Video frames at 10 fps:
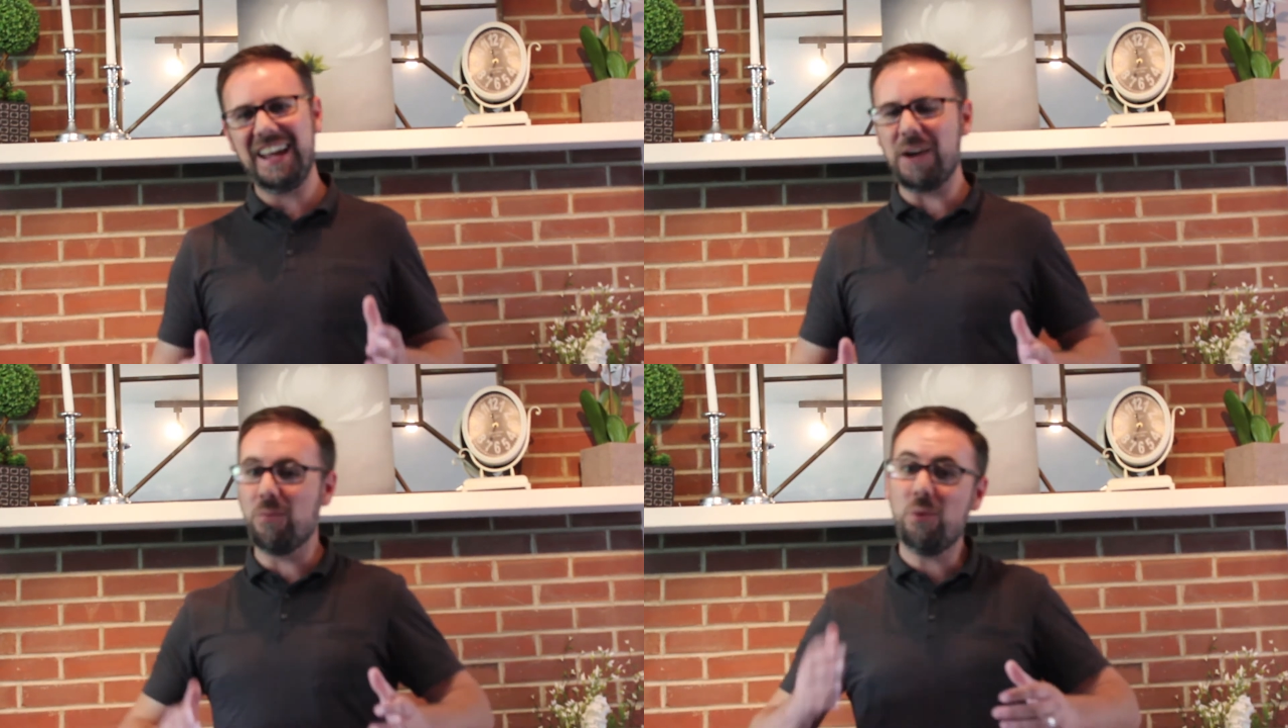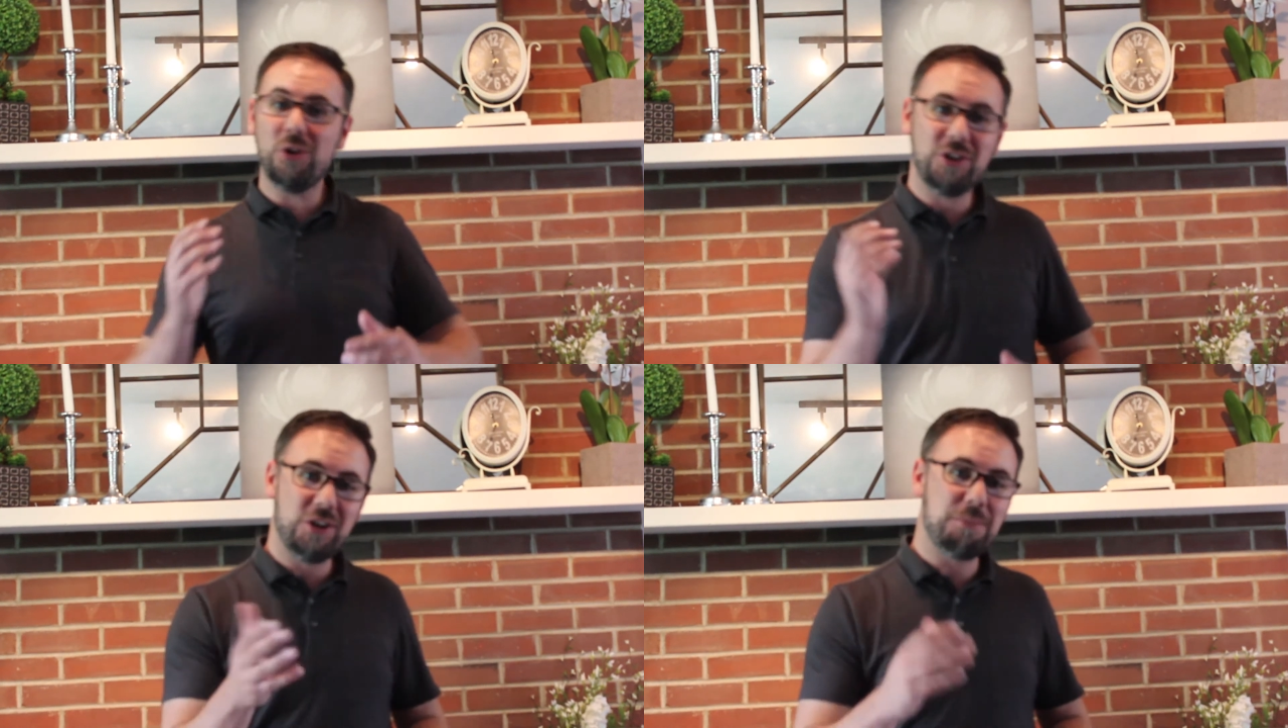and
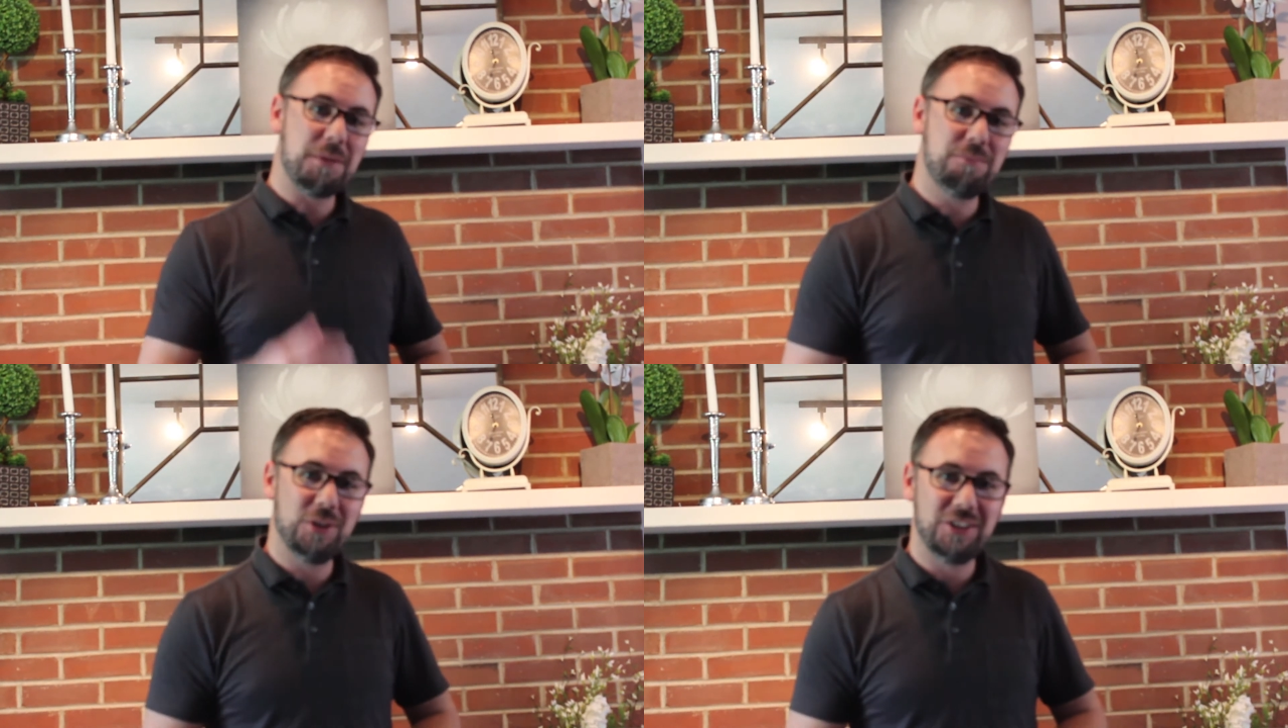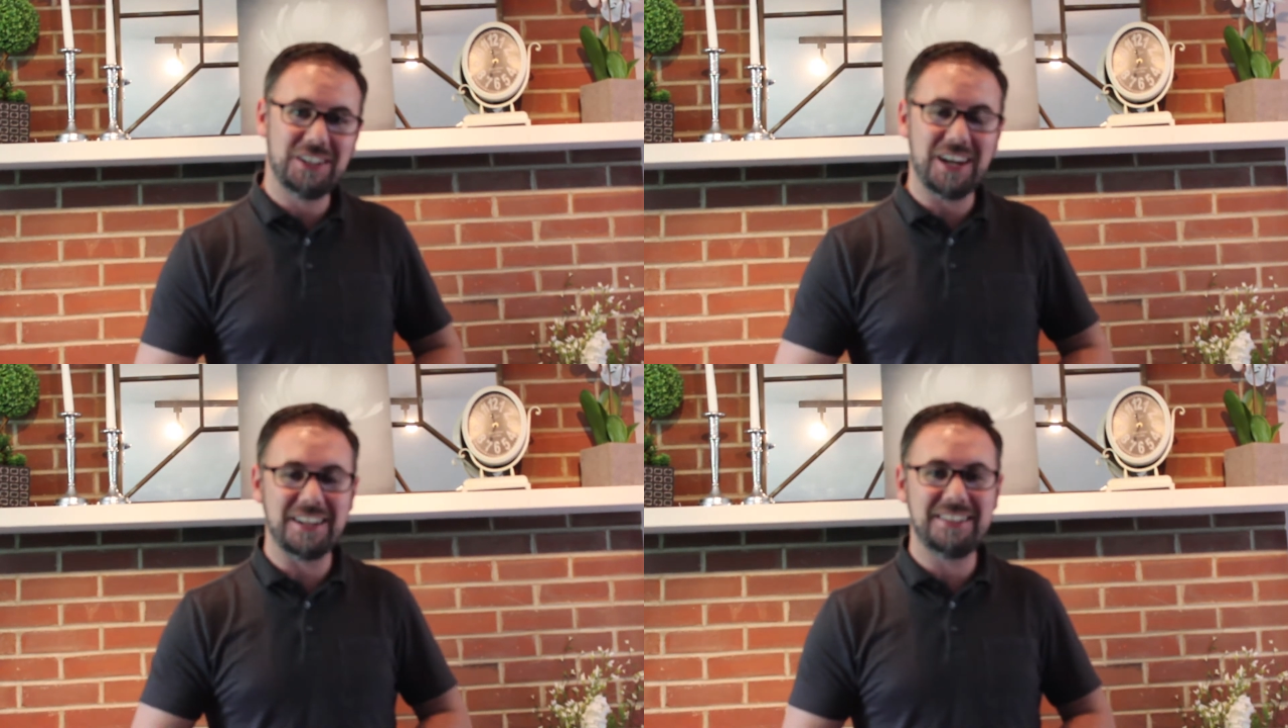we're going to be building
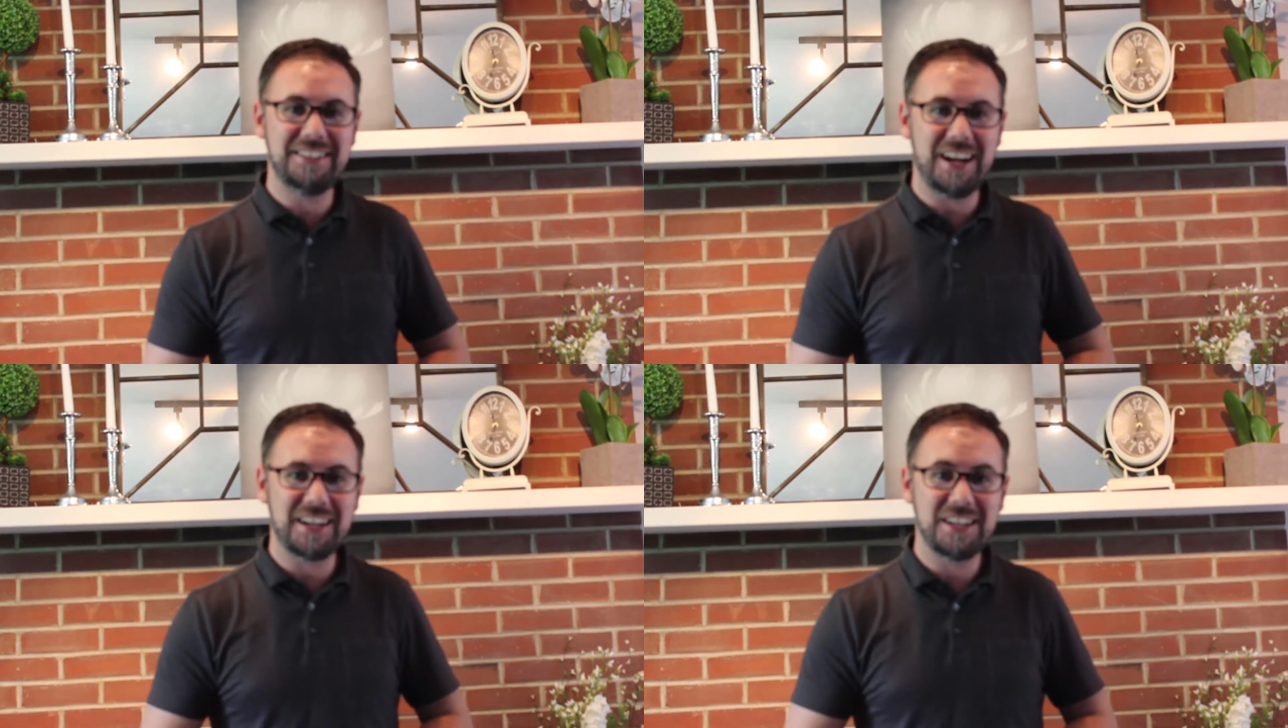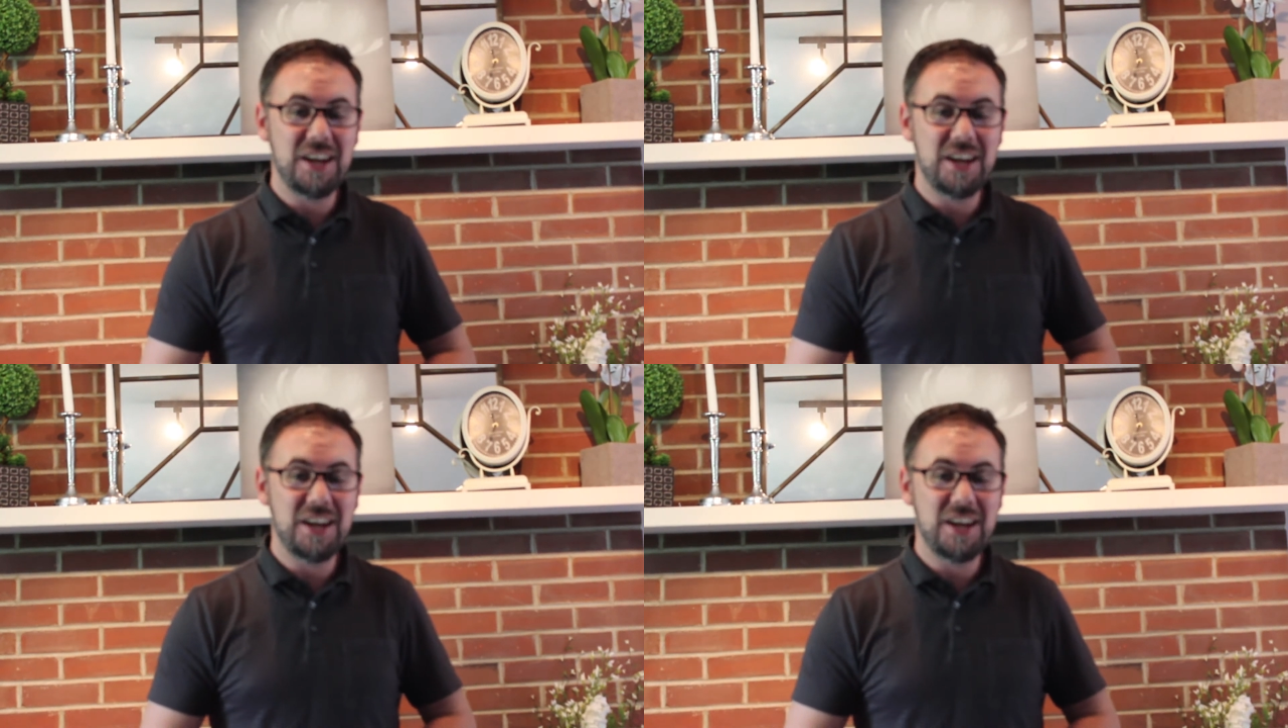a deck